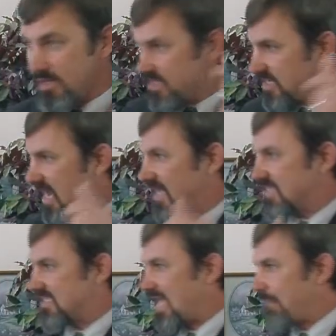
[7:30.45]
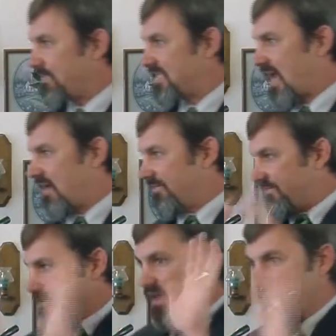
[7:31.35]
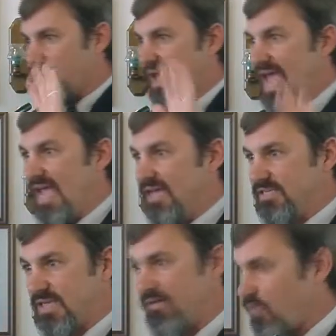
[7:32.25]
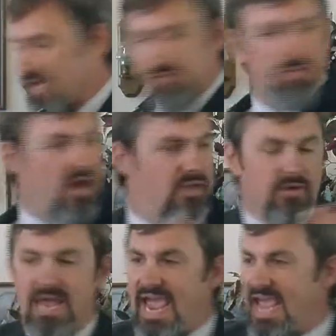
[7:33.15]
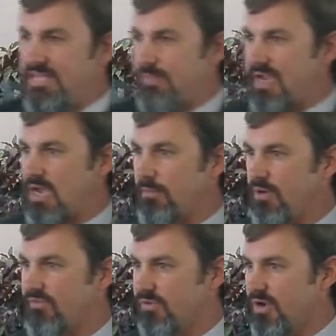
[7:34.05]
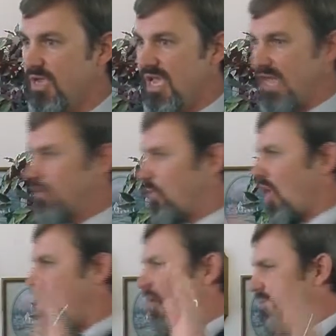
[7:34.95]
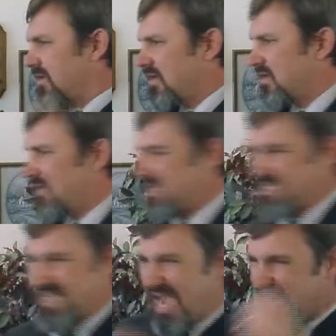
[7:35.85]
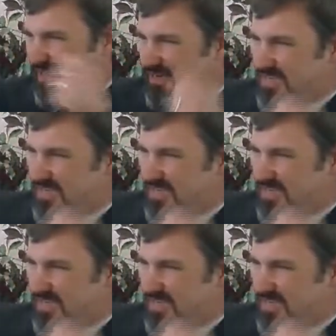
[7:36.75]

to kind of snap us out of a little haze. Every once in a while, a little haze might come over, and the world just kind of